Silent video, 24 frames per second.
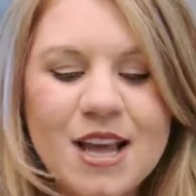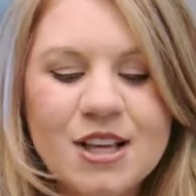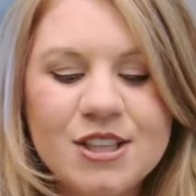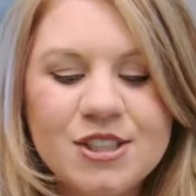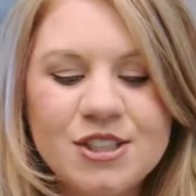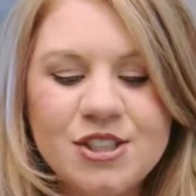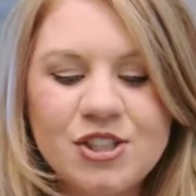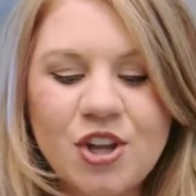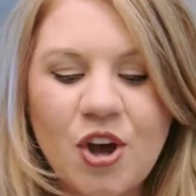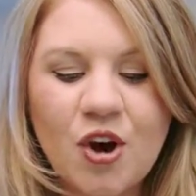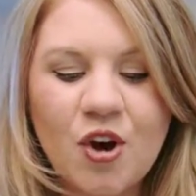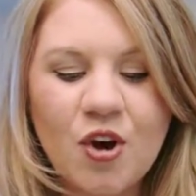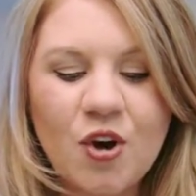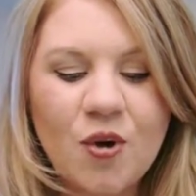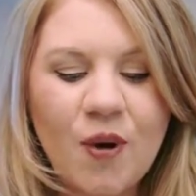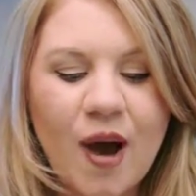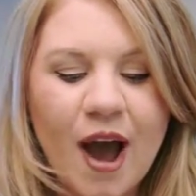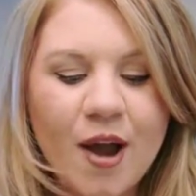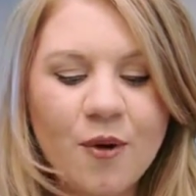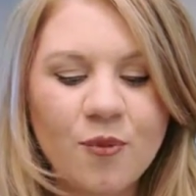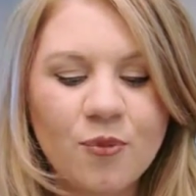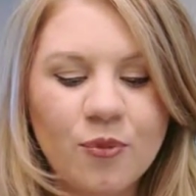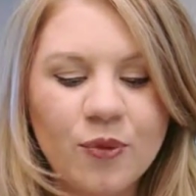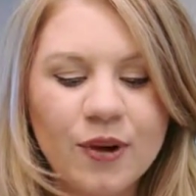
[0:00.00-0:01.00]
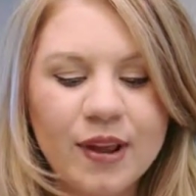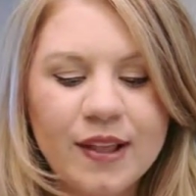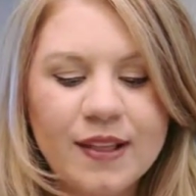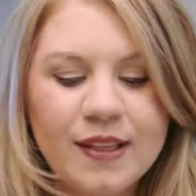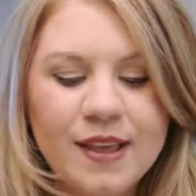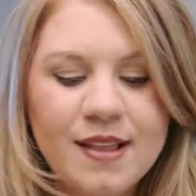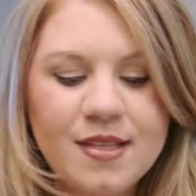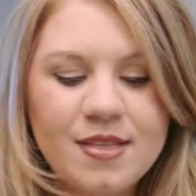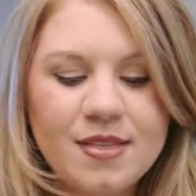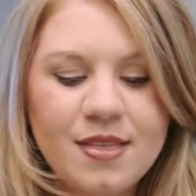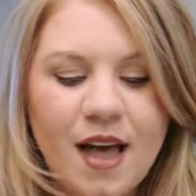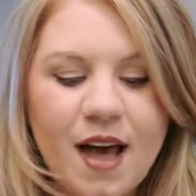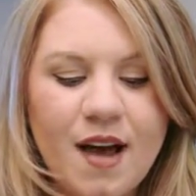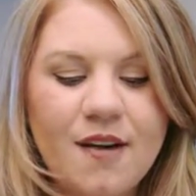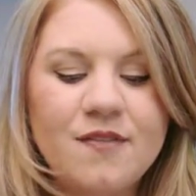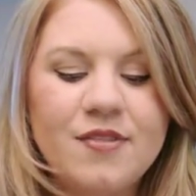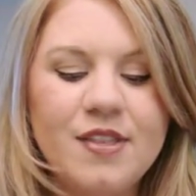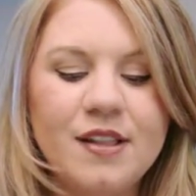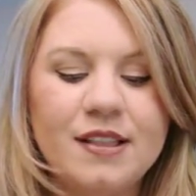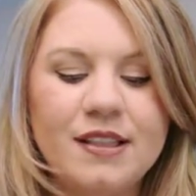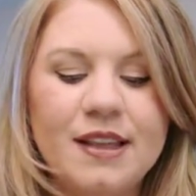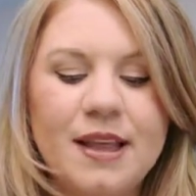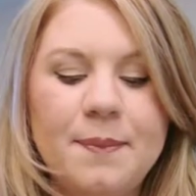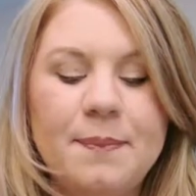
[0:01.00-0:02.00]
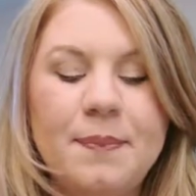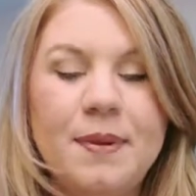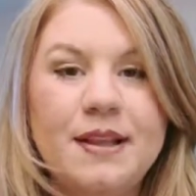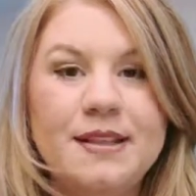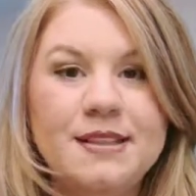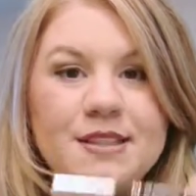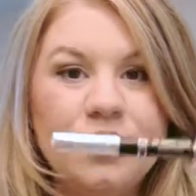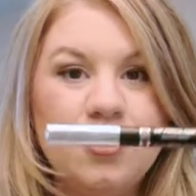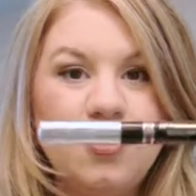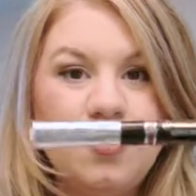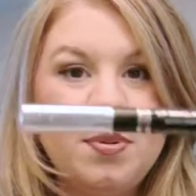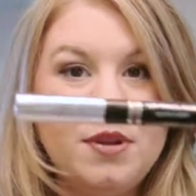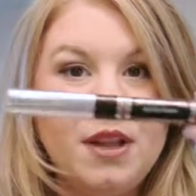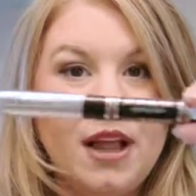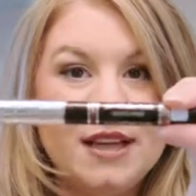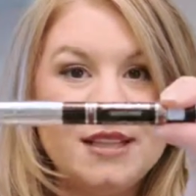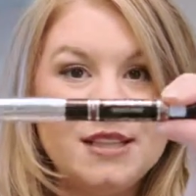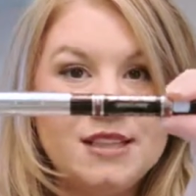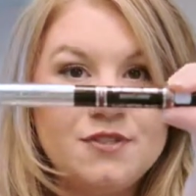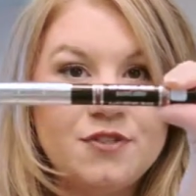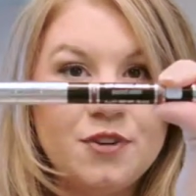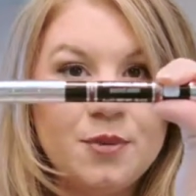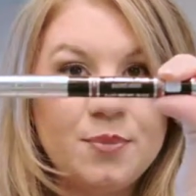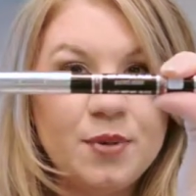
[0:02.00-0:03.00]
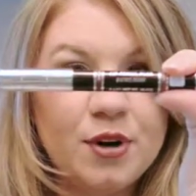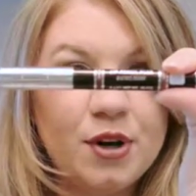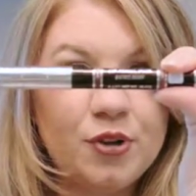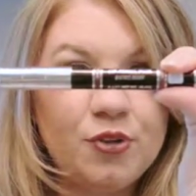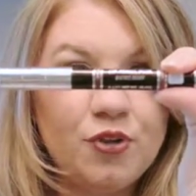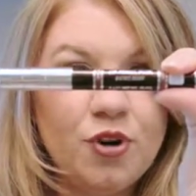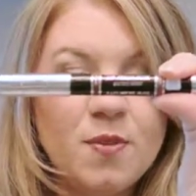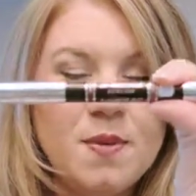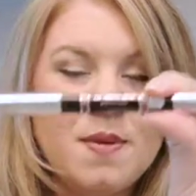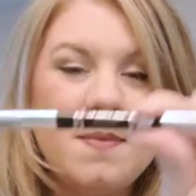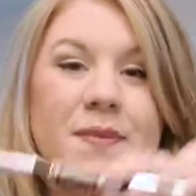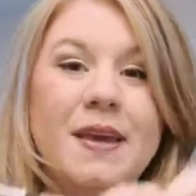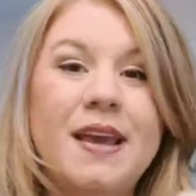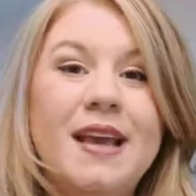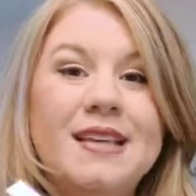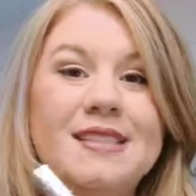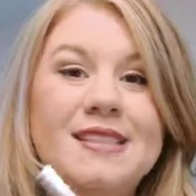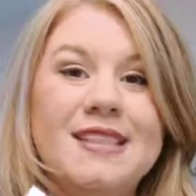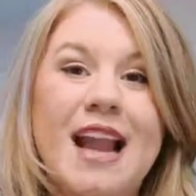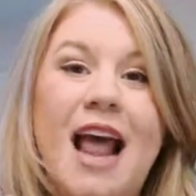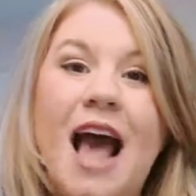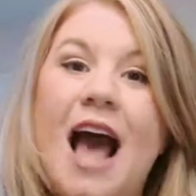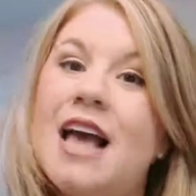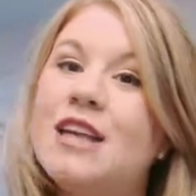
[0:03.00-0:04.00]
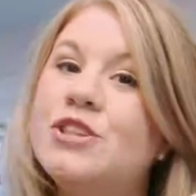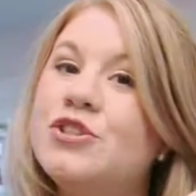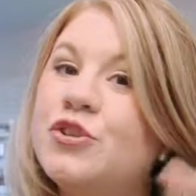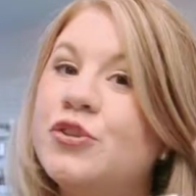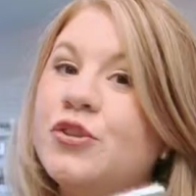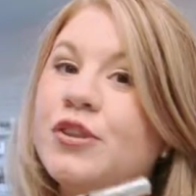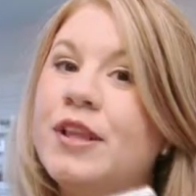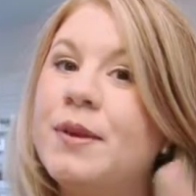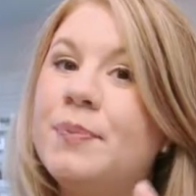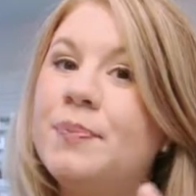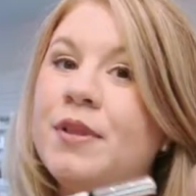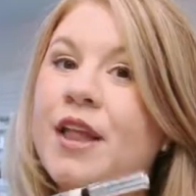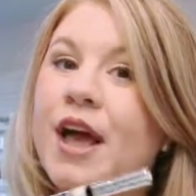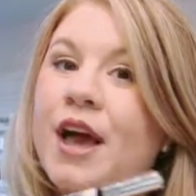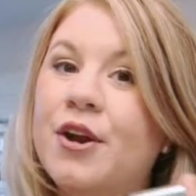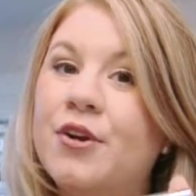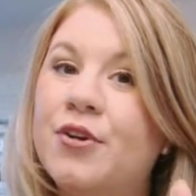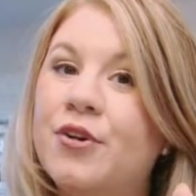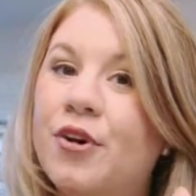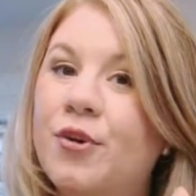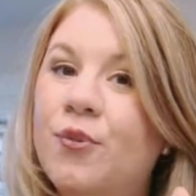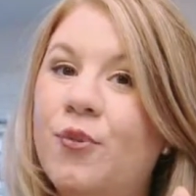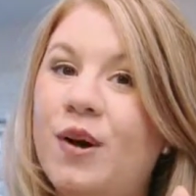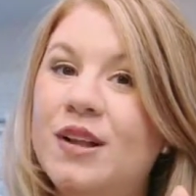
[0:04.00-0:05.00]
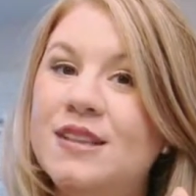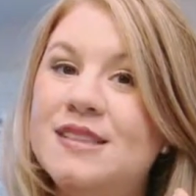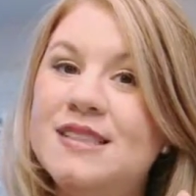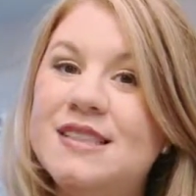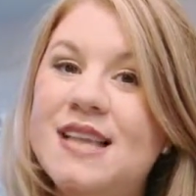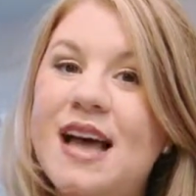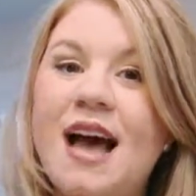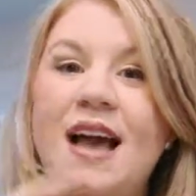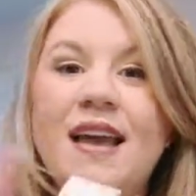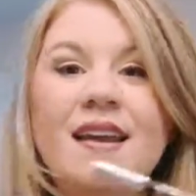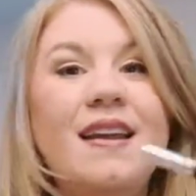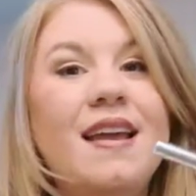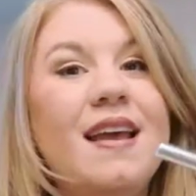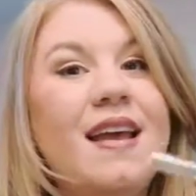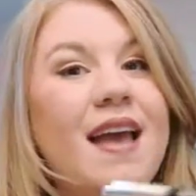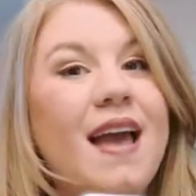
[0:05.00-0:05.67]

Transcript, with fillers: So I really love the Lip Pencil Plus from Merle Norman because it has your lip liner on one side